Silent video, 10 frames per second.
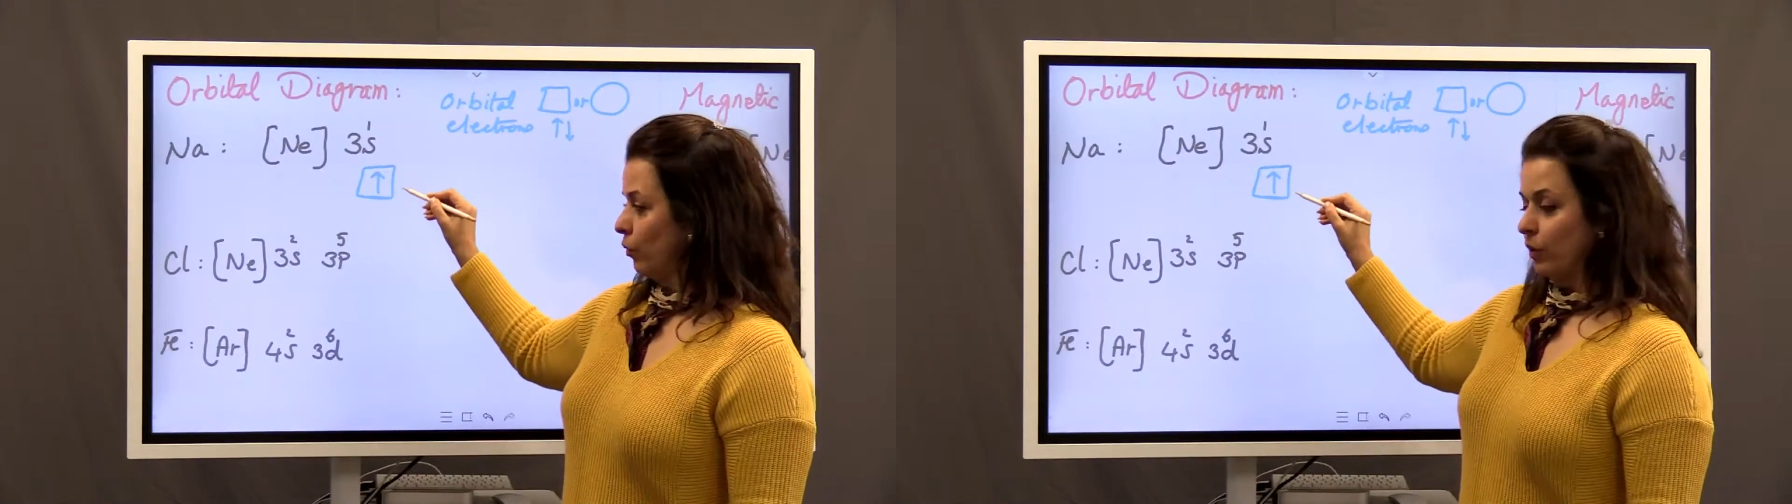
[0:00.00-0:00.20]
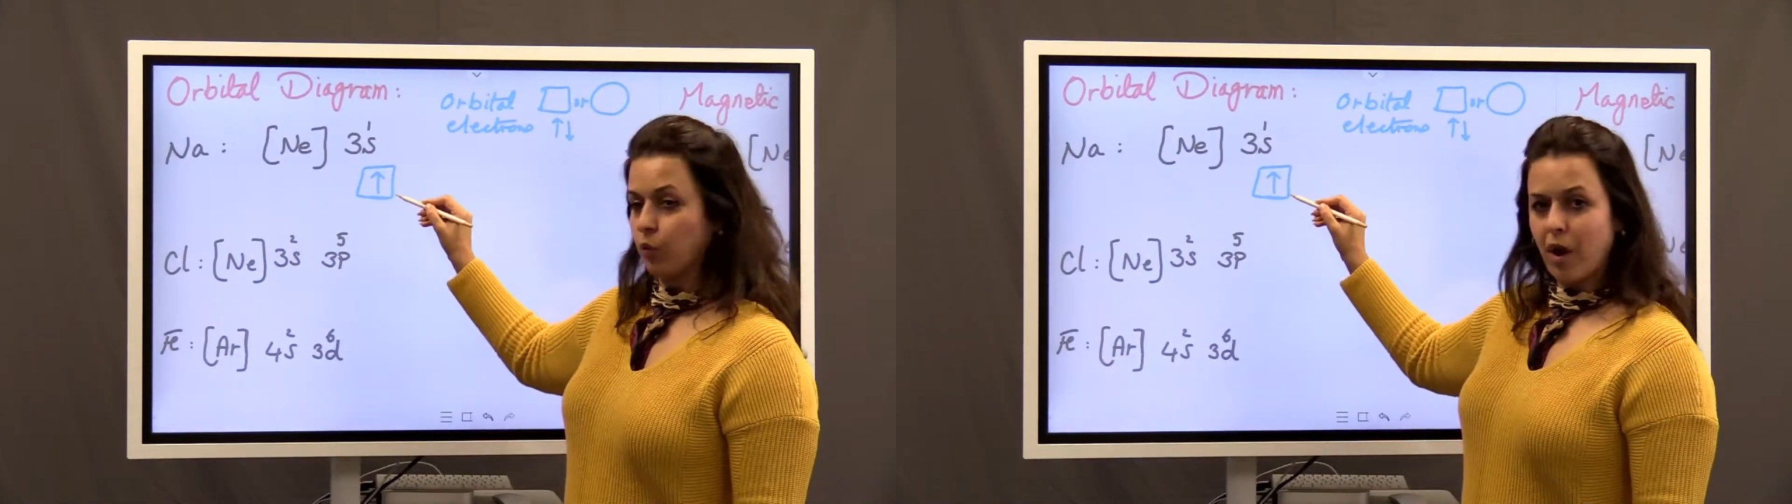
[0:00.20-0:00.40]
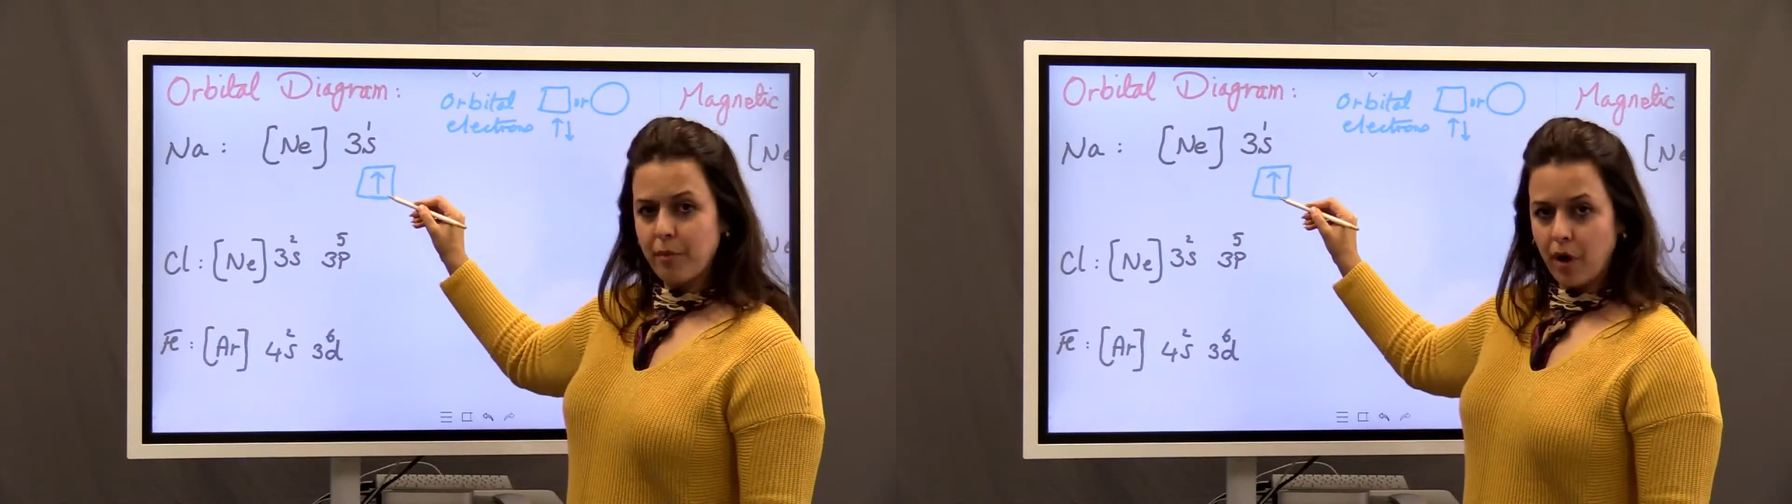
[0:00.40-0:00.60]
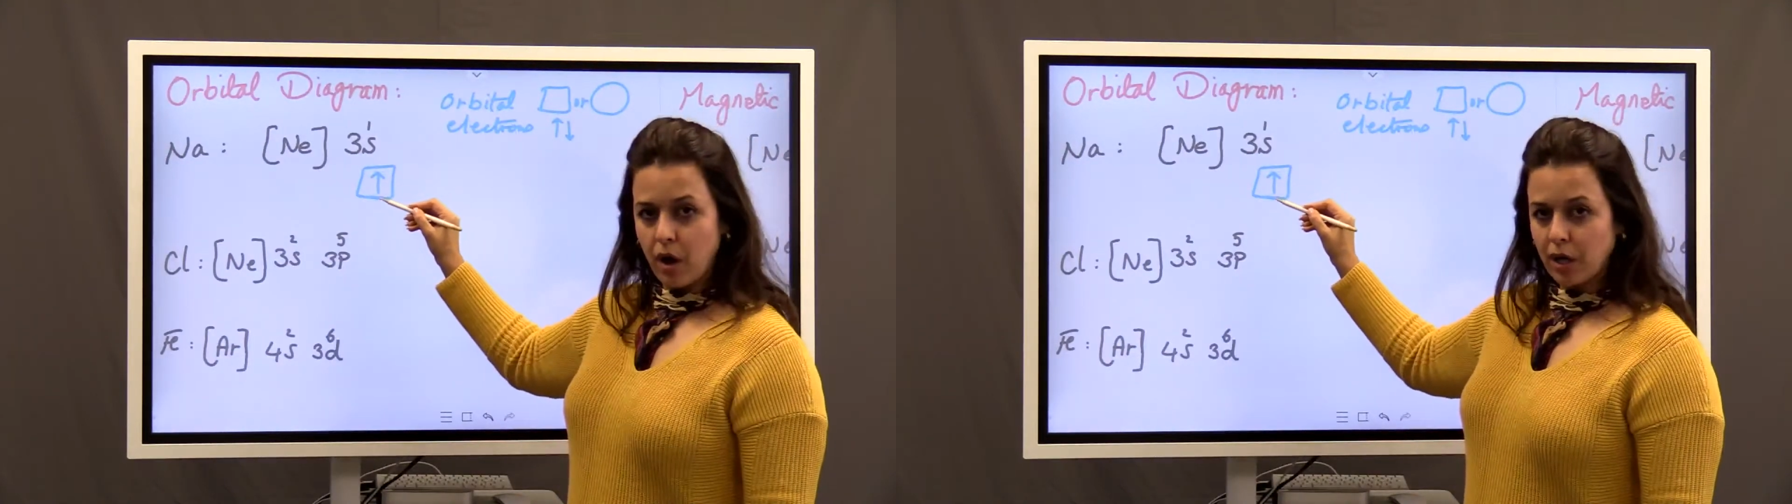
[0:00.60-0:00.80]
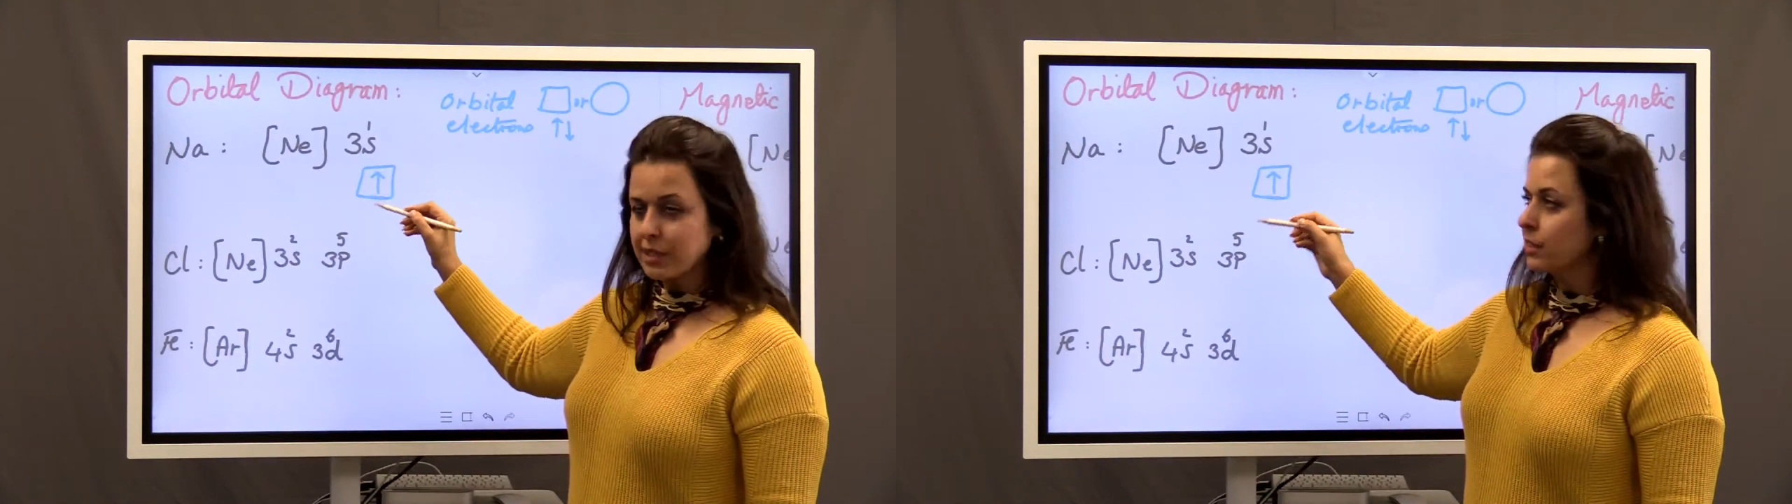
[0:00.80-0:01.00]
with one
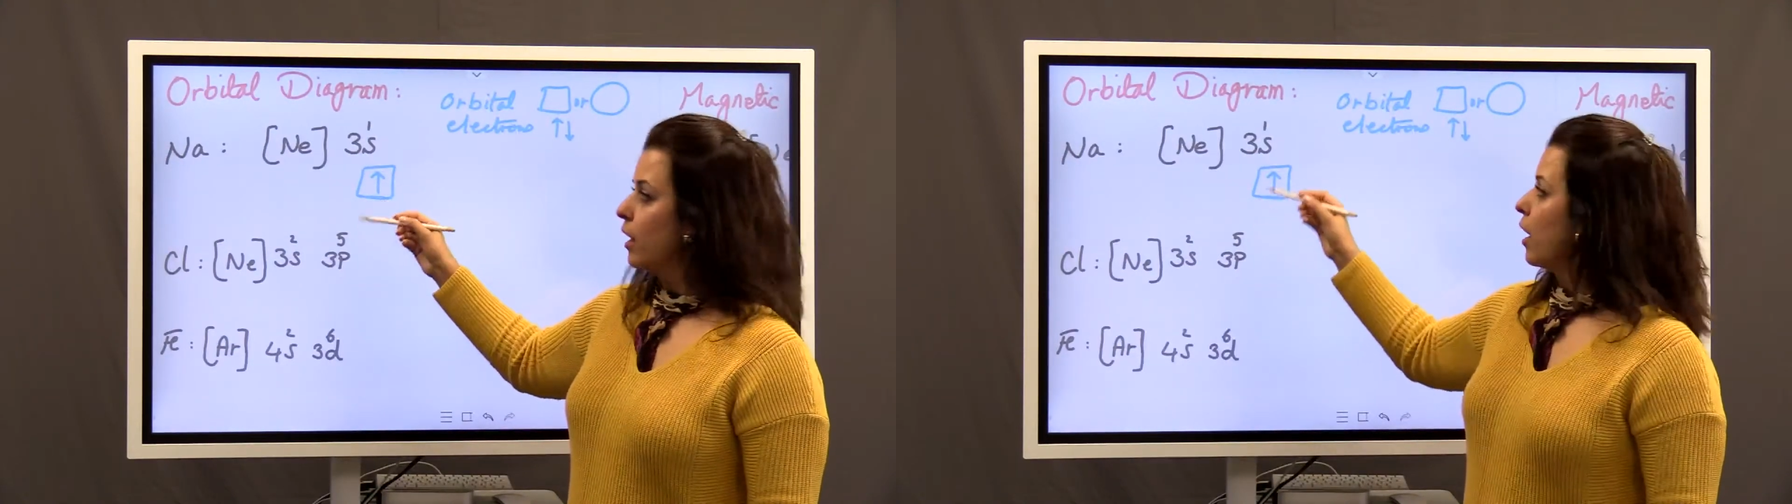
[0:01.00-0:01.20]
box